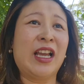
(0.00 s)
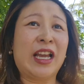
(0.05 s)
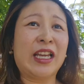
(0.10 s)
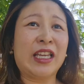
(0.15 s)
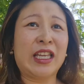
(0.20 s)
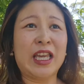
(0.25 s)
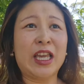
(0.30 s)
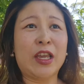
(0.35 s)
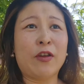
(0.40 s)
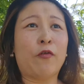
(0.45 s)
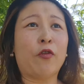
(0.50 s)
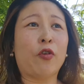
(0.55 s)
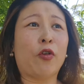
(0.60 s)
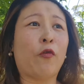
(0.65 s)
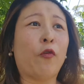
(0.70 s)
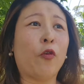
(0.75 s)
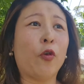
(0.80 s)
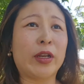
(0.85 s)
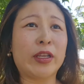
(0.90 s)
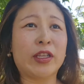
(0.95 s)
a year for a
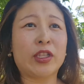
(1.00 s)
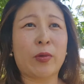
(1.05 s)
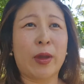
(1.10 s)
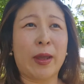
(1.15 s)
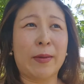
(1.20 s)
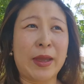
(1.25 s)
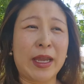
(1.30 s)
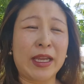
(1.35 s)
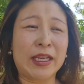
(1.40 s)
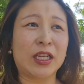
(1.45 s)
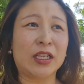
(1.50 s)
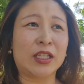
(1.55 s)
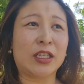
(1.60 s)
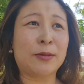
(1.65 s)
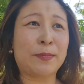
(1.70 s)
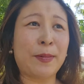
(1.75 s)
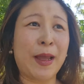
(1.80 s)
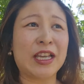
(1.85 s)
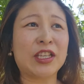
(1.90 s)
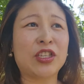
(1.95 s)
40 square meter
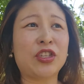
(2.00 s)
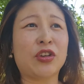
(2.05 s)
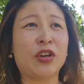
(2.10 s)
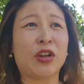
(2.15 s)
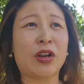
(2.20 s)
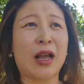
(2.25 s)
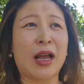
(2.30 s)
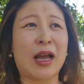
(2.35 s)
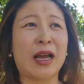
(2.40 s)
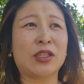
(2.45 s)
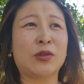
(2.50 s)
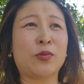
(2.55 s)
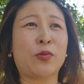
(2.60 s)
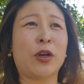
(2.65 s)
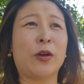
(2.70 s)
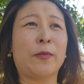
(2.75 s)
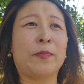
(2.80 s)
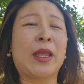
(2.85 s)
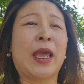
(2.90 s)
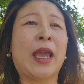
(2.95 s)
space, you got to ask,
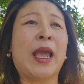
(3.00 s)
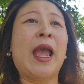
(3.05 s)
well,